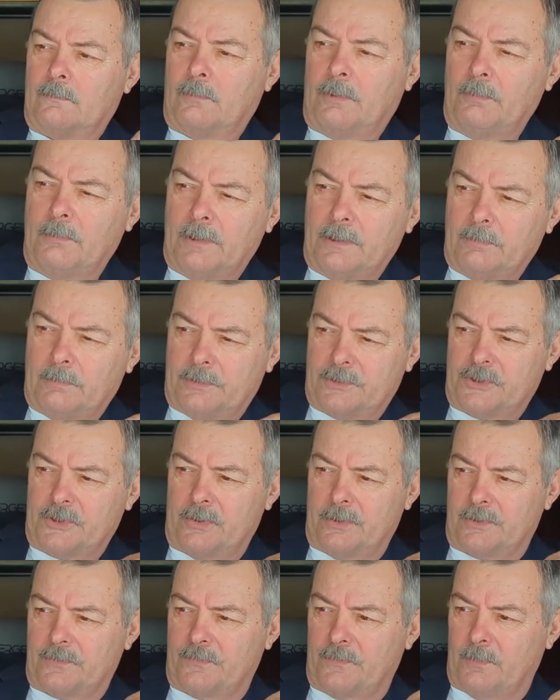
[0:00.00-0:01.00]
We went to a
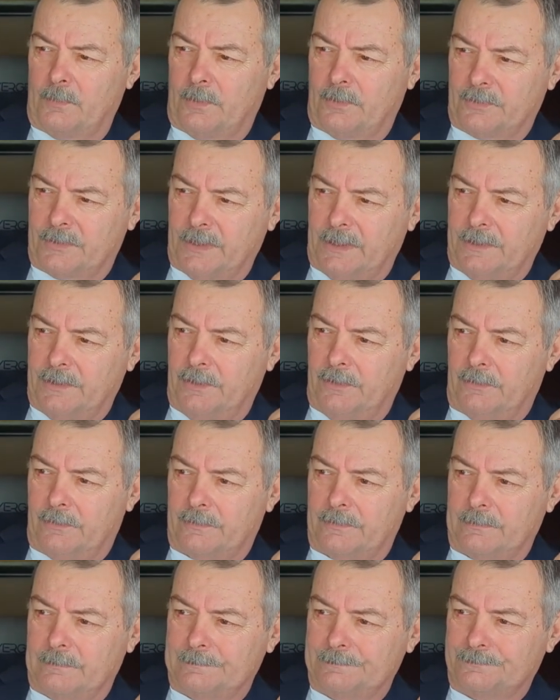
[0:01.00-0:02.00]
church for about 10
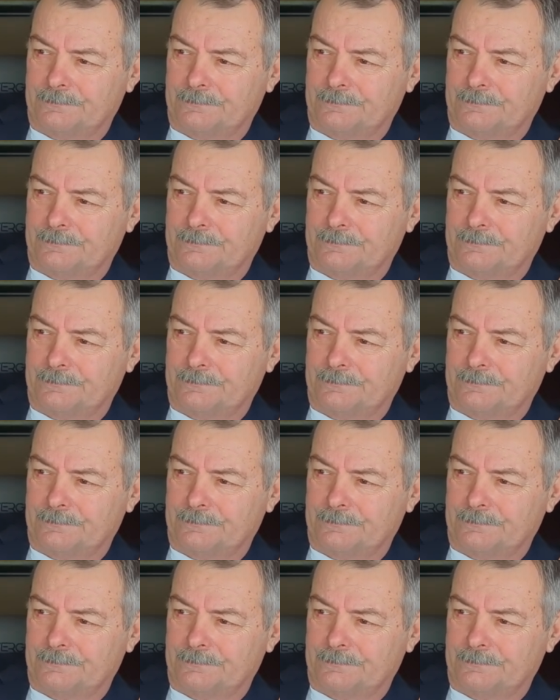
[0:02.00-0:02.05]
years.